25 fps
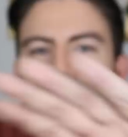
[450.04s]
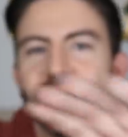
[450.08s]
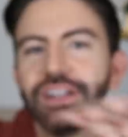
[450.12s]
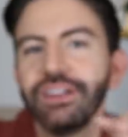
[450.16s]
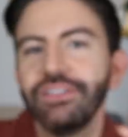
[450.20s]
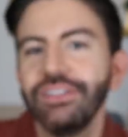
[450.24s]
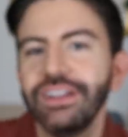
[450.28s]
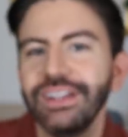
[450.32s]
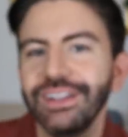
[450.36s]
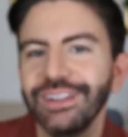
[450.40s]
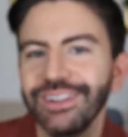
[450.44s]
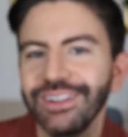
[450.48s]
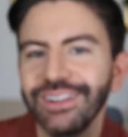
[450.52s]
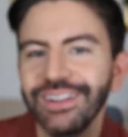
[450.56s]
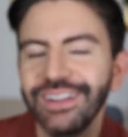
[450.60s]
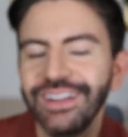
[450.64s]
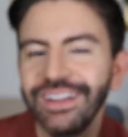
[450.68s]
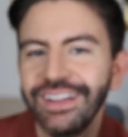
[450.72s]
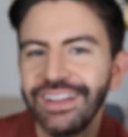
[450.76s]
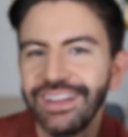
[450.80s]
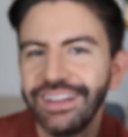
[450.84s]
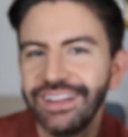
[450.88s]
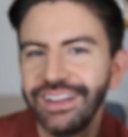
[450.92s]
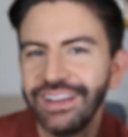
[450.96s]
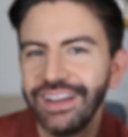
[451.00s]
kind of little
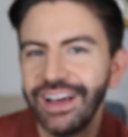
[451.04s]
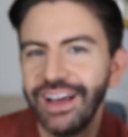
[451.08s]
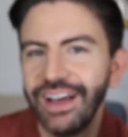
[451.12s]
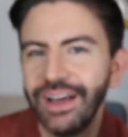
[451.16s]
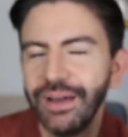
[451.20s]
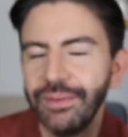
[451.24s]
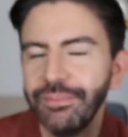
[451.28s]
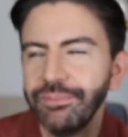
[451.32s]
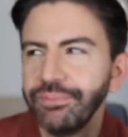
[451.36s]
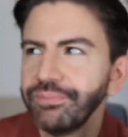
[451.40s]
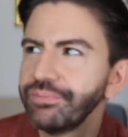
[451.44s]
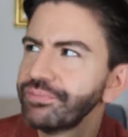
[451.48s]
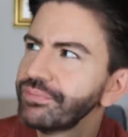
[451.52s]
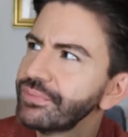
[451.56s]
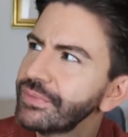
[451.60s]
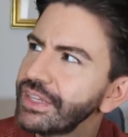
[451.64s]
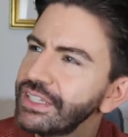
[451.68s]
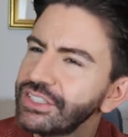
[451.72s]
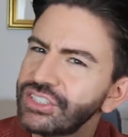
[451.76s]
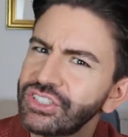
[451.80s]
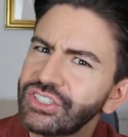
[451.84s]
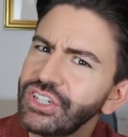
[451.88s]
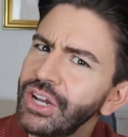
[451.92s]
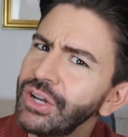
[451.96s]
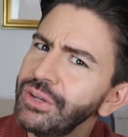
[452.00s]
um,
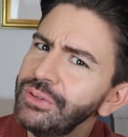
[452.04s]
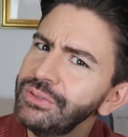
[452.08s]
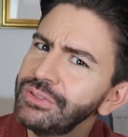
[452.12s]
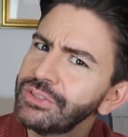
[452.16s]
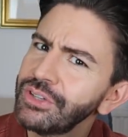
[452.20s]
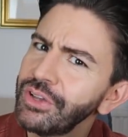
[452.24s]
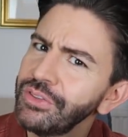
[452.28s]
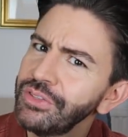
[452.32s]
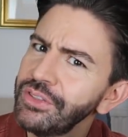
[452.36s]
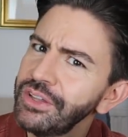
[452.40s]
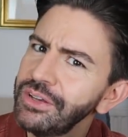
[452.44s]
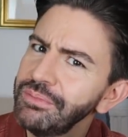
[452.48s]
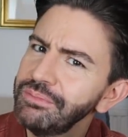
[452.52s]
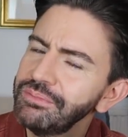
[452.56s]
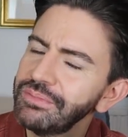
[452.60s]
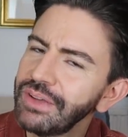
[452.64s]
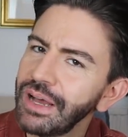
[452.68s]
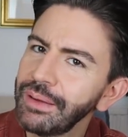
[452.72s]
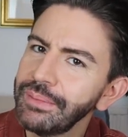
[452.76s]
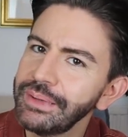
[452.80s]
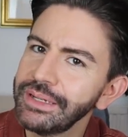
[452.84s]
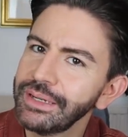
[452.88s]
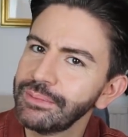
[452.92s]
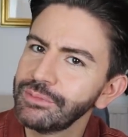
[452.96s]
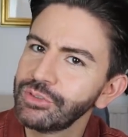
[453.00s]
stones on them.
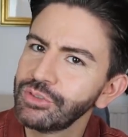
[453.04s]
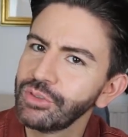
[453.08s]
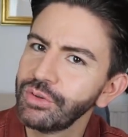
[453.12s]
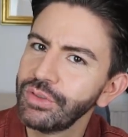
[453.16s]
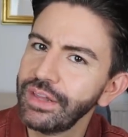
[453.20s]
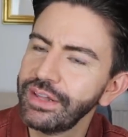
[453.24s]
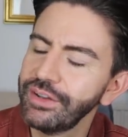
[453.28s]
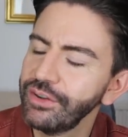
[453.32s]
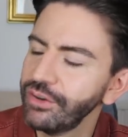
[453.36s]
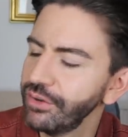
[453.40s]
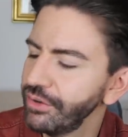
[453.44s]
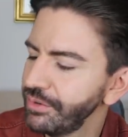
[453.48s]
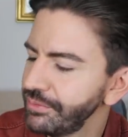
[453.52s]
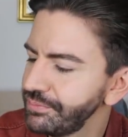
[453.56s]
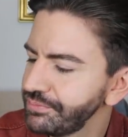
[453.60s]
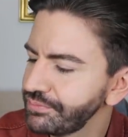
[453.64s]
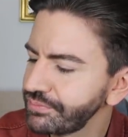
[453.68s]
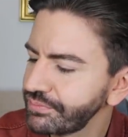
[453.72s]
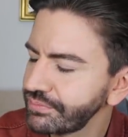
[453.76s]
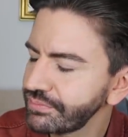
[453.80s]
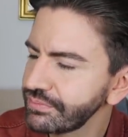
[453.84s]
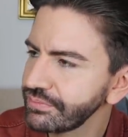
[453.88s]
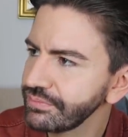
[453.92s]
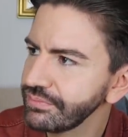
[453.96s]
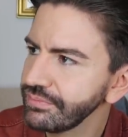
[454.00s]
I mean, I'm sure they're not,
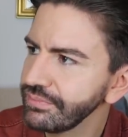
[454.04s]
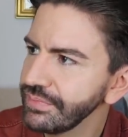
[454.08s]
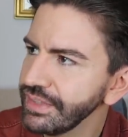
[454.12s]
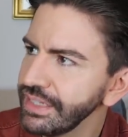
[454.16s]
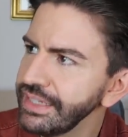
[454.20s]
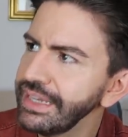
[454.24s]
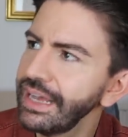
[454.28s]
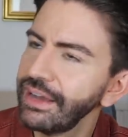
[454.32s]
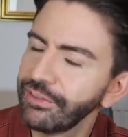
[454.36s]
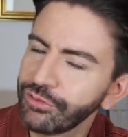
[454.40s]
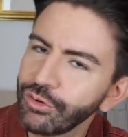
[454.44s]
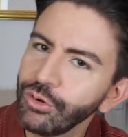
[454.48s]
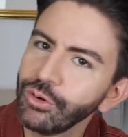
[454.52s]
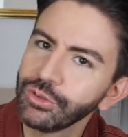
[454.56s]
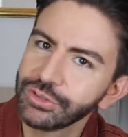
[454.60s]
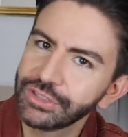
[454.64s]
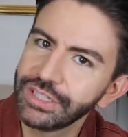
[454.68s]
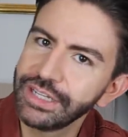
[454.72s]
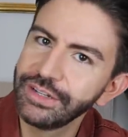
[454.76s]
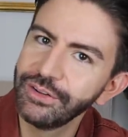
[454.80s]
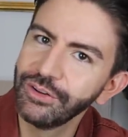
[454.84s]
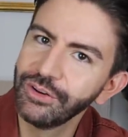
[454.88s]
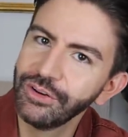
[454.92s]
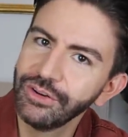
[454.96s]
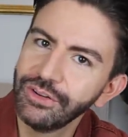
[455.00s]
yeah, of course
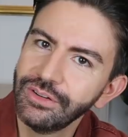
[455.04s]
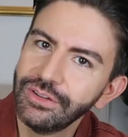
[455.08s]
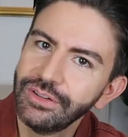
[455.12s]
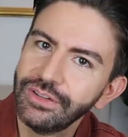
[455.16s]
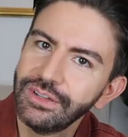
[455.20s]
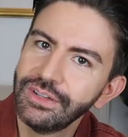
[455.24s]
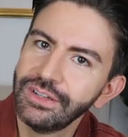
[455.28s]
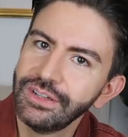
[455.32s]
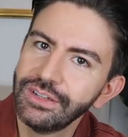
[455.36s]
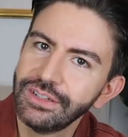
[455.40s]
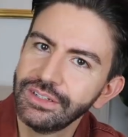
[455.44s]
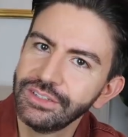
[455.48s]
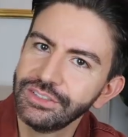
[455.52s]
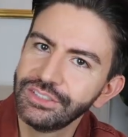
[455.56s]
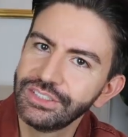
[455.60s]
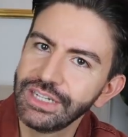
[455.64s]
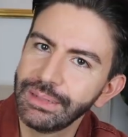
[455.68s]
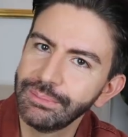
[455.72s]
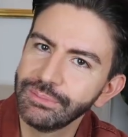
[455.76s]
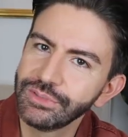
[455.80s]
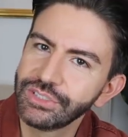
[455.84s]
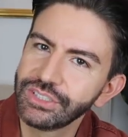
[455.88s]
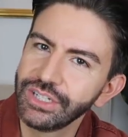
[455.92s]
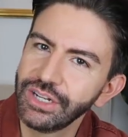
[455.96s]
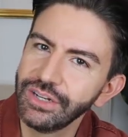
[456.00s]
they're not
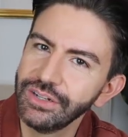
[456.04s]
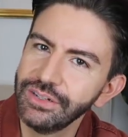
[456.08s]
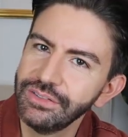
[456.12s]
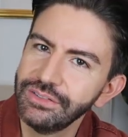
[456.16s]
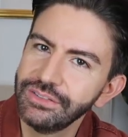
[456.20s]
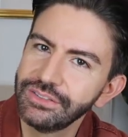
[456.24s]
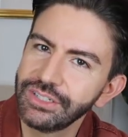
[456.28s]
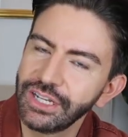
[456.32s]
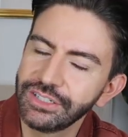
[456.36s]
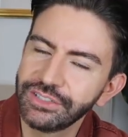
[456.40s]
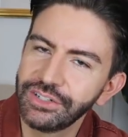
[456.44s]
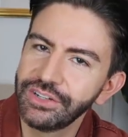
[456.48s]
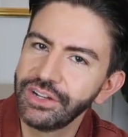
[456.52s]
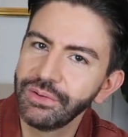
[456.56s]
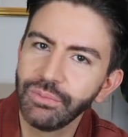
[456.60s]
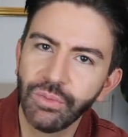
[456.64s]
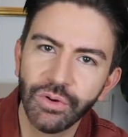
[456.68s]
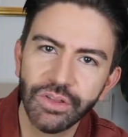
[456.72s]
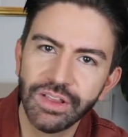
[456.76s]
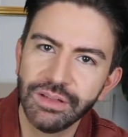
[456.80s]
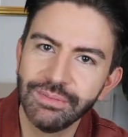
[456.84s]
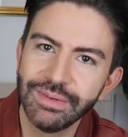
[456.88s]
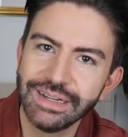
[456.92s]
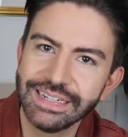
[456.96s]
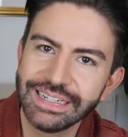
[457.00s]
gemstones. I don't know
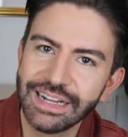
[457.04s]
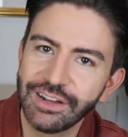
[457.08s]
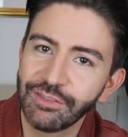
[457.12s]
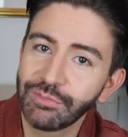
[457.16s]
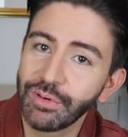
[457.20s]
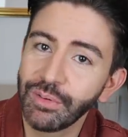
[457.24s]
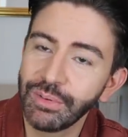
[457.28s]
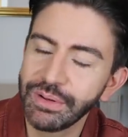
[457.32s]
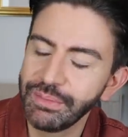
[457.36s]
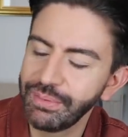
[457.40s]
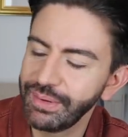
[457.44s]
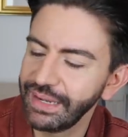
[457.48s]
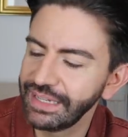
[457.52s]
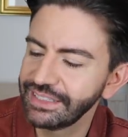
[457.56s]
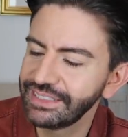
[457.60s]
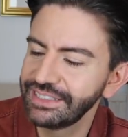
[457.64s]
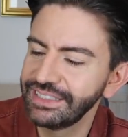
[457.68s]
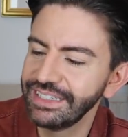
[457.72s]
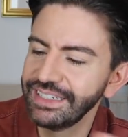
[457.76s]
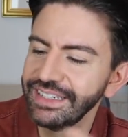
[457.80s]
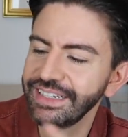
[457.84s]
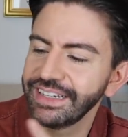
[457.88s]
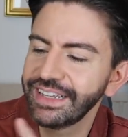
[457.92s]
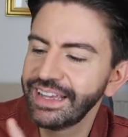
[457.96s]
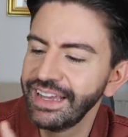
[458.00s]
what they're made out of, probably
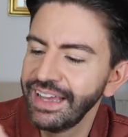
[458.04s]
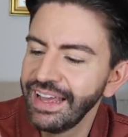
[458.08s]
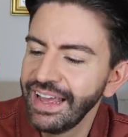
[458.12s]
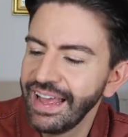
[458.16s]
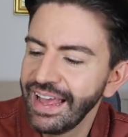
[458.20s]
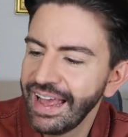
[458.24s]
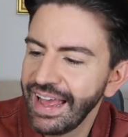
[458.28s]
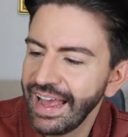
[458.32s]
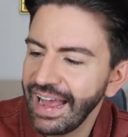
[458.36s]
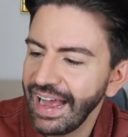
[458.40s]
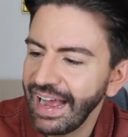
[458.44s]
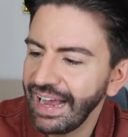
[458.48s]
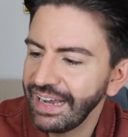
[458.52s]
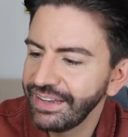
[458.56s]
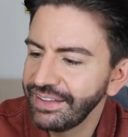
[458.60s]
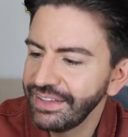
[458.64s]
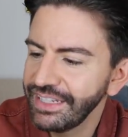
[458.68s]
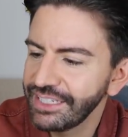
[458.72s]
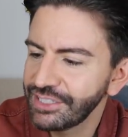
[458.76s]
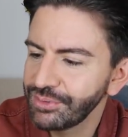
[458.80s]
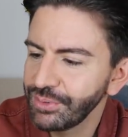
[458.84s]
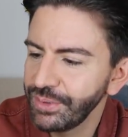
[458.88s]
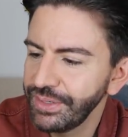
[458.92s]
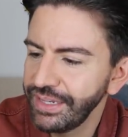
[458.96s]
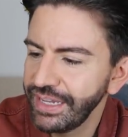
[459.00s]
plastic. And
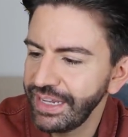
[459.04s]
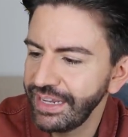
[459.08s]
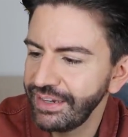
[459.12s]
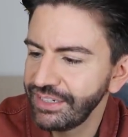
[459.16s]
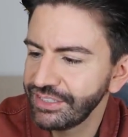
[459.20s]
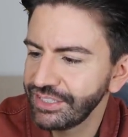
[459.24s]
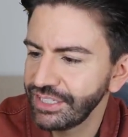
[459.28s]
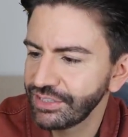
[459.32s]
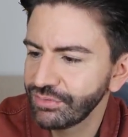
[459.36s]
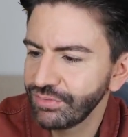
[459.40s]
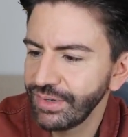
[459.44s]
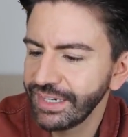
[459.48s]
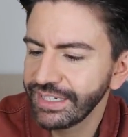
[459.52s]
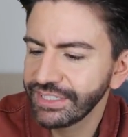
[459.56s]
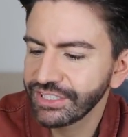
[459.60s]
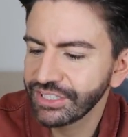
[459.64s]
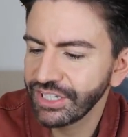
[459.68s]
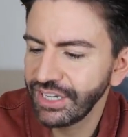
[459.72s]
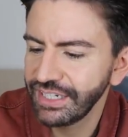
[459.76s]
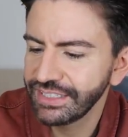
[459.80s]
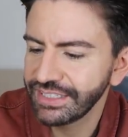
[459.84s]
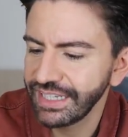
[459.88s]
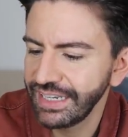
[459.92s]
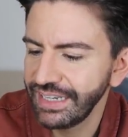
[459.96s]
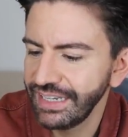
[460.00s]
this one here, it says ring
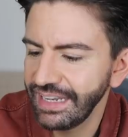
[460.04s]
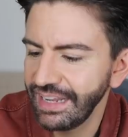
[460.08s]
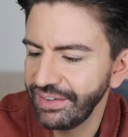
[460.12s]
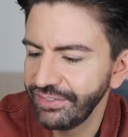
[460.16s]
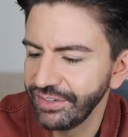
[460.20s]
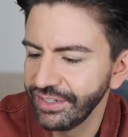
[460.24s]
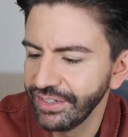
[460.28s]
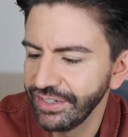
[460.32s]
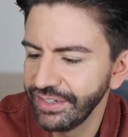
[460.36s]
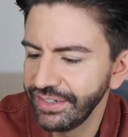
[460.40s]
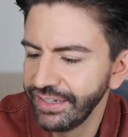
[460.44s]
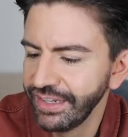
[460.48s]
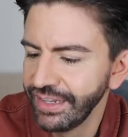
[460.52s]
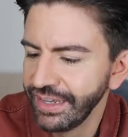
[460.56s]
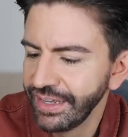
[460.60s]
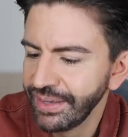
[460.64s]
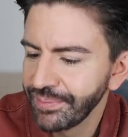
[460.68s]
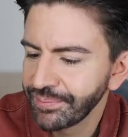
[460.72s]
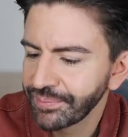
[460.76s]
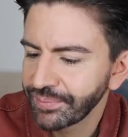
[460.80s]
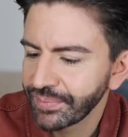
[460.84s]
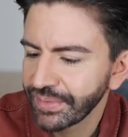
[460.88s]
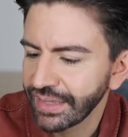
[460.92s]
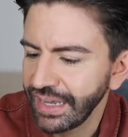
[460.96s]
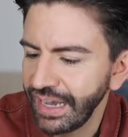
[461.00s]
size 11,
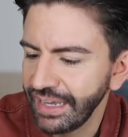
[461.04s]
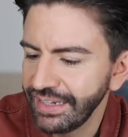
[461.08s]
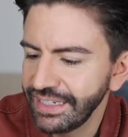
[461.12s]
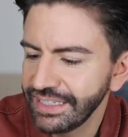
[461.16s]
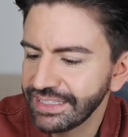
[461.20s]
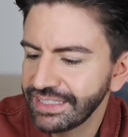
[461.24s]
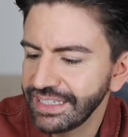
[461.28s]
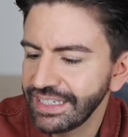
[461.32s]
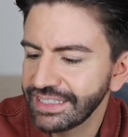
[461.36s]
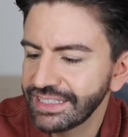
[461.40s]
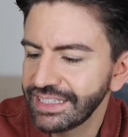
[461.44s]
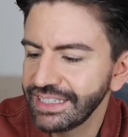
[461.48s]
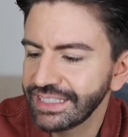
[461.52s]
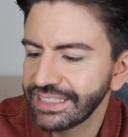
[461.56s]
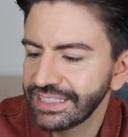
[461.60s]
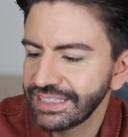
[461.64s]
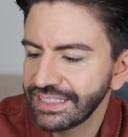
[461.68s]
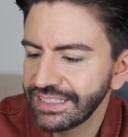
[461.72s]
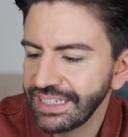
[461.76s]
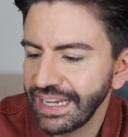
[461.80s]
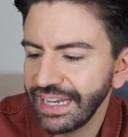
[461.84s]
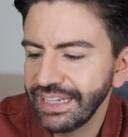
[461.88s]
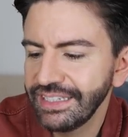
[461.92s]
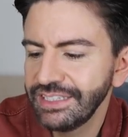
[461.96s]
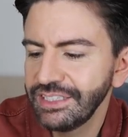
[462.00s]
and it says the
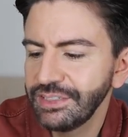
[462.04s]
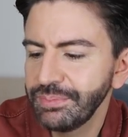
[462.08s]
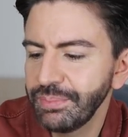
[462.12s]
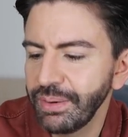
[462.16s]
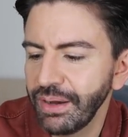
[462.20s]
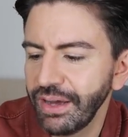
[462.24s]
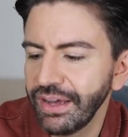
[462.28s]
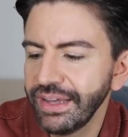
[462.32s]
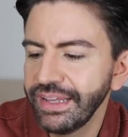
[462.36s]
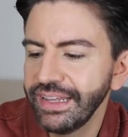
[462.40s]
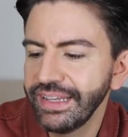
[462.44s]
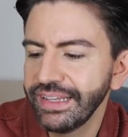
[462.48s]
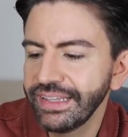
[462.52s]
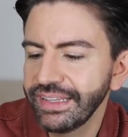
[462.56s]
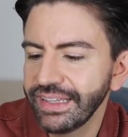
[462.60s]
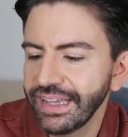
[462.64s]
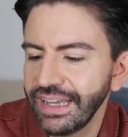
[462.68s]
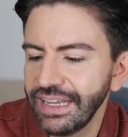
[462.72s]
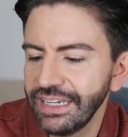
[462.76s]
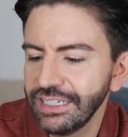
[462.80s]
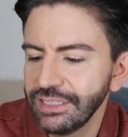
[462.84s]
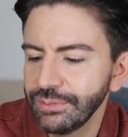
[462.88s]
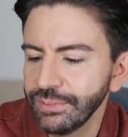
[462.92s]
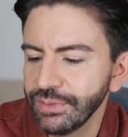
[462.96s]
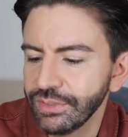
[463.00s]
standby
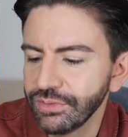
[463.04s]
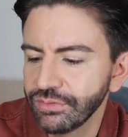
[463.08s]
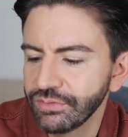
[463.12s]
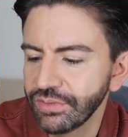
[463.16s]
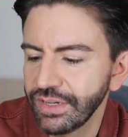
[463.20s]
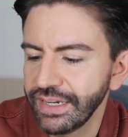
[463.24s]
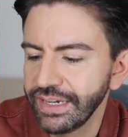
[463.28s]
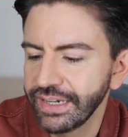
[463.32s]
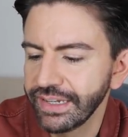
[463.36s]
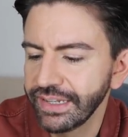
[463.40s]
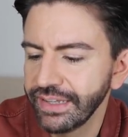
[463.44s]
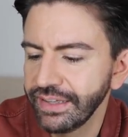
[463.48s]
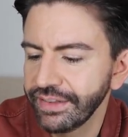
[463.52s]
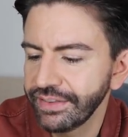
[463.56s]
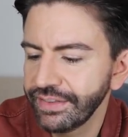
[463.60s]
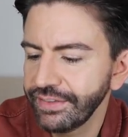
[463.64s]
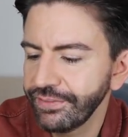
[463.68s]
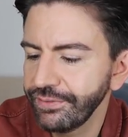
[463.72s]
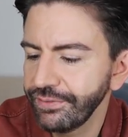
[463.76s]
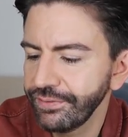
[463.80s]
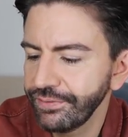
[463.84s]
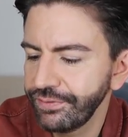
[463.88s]
engagement ring,